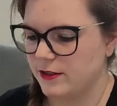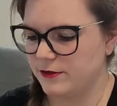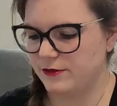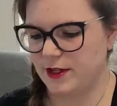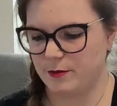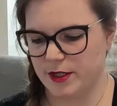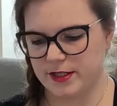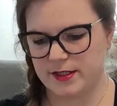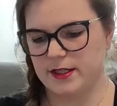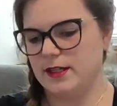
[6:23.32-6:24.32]

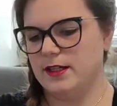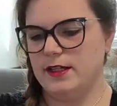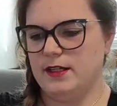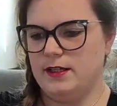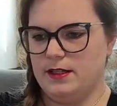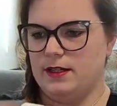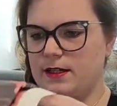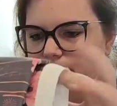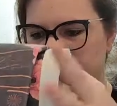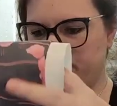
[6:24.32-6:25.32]
fabrics.
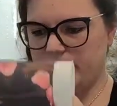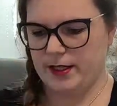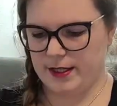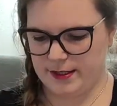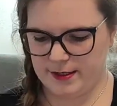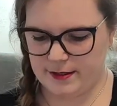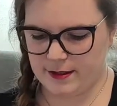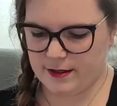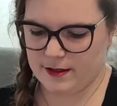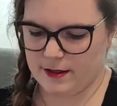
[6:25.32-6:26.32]
It's
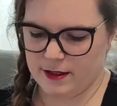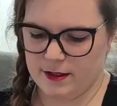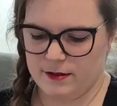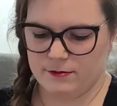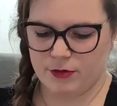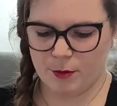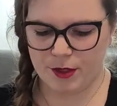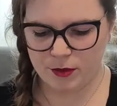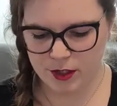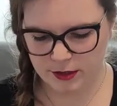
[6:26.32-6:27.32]
the
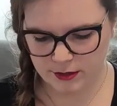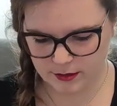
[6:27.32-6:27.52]
poppy one